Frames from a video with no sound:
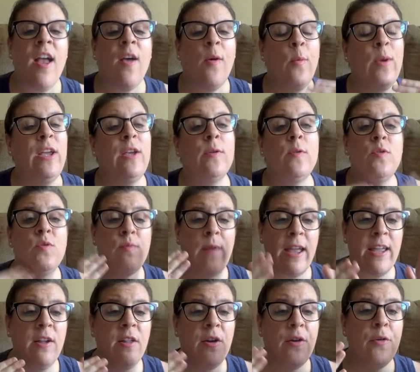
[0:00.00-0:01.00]
we use
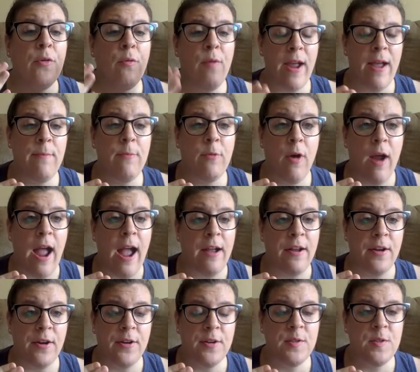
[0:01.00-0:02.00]
regular graham
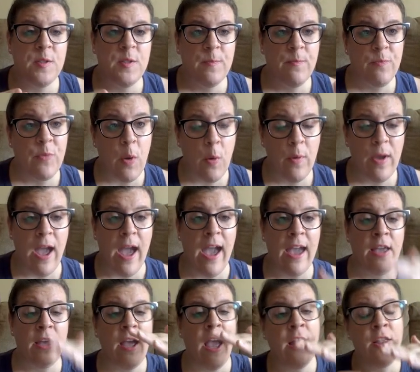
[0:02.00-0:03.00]
crackers,
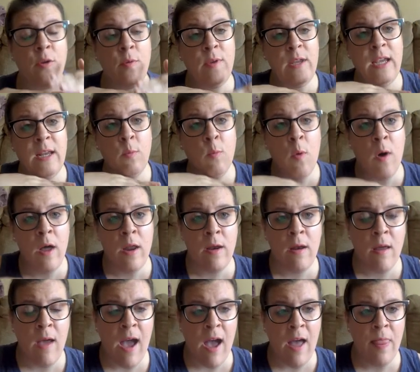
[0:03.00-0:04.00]
okay? And you need one
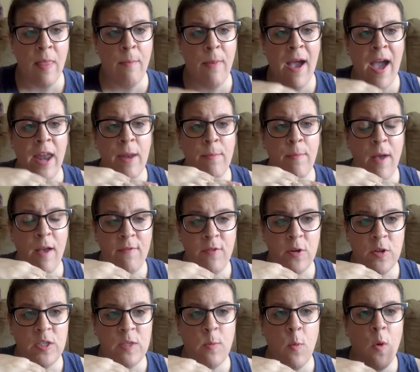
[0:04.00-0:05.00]
on the bottom of your
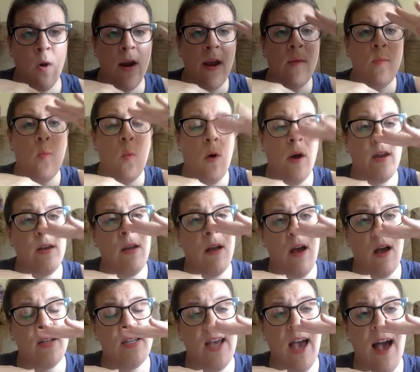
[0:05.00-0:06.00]
s'more and one
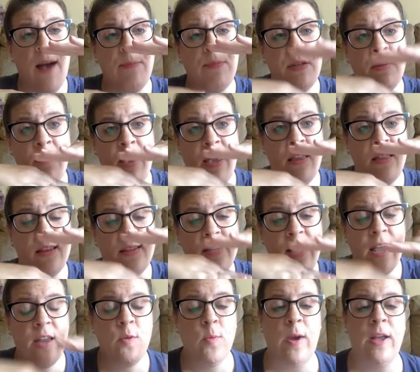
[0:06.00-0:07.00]
on top to make the
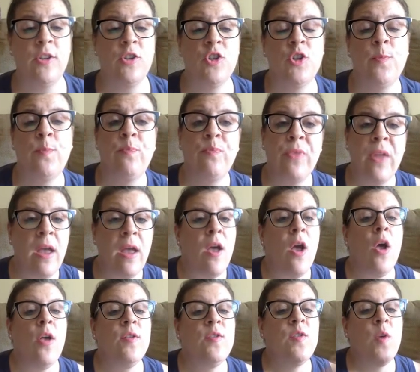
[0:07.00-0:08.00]
sandwich.
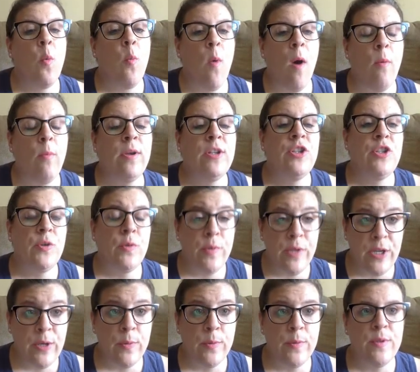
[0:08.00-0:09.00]
So what would you
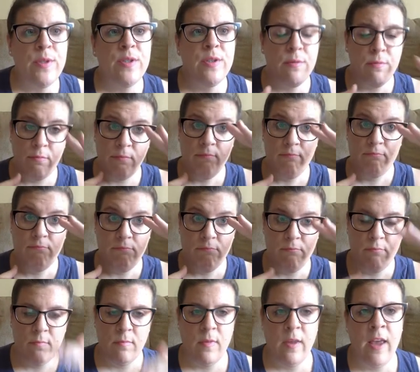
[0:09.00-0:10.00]
use
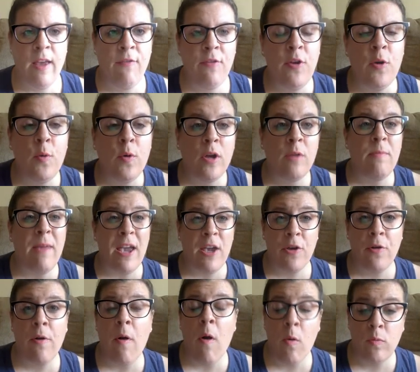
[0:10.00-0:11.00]
if you could make
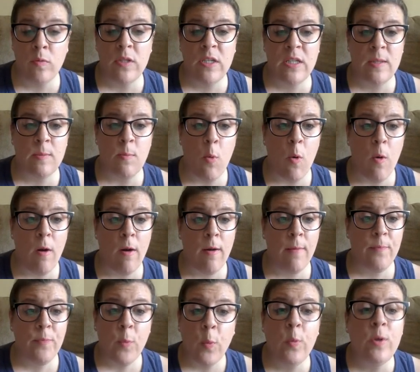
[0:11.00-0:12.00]
your own s'more?
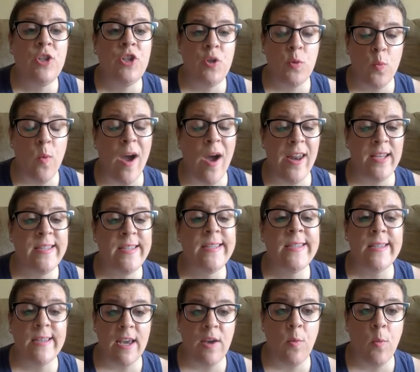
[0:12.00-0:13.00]
Would you want to
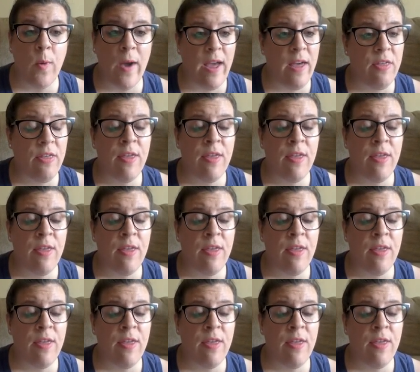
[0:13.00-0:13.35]
stick with